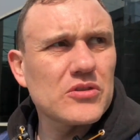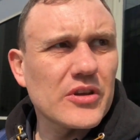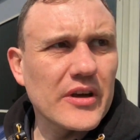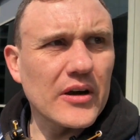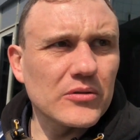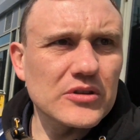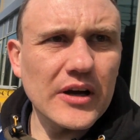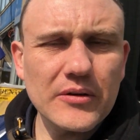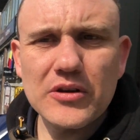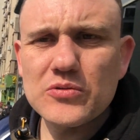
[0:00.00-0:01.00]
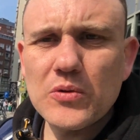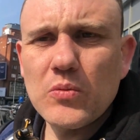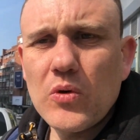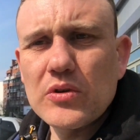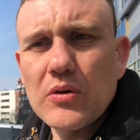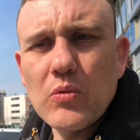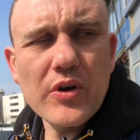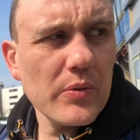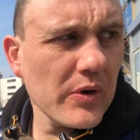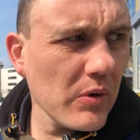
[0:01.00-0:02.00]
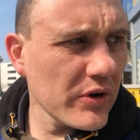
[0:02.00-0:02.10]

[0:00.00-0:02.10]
to the old town because we want. Where do we want